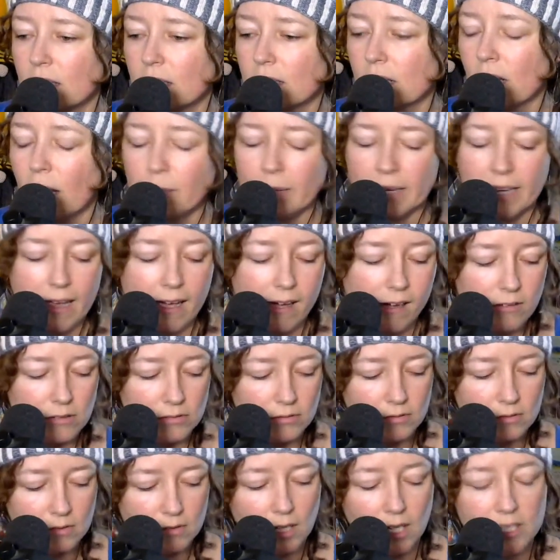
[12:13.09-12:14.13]
coming
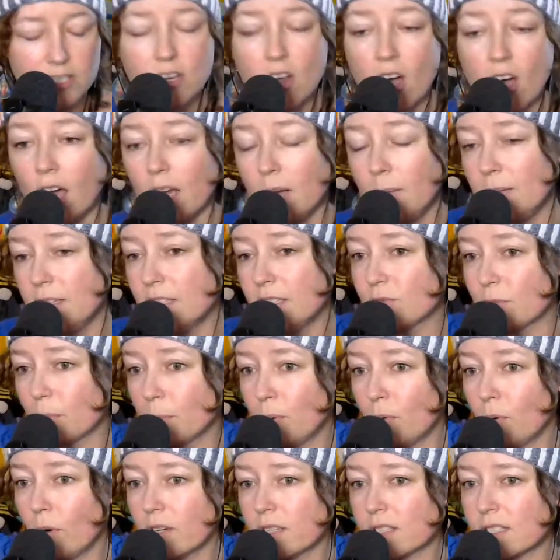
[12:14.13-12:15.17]
out, anonymous
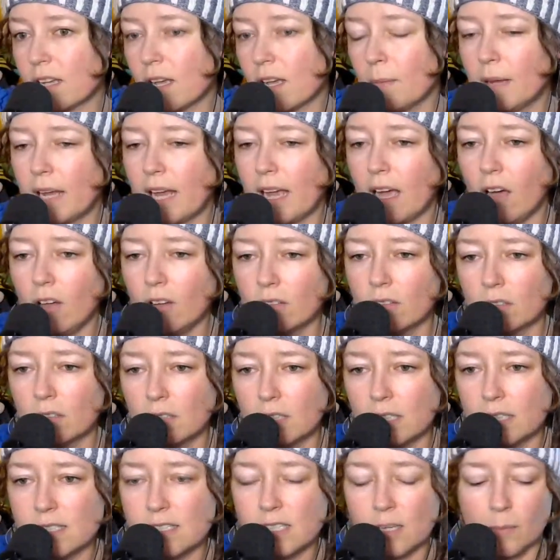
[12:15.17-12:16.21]
reports coming out
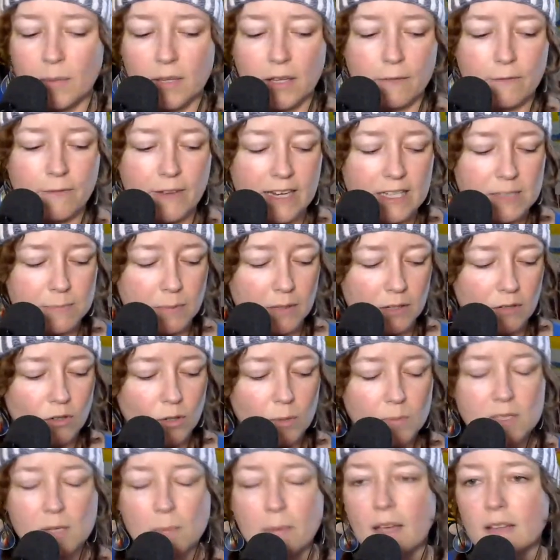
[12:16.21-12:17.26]
in some of the Facebook
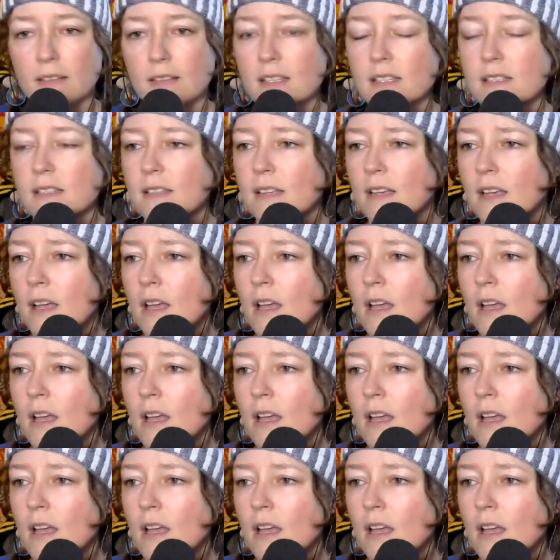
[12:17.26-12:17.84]
groups about this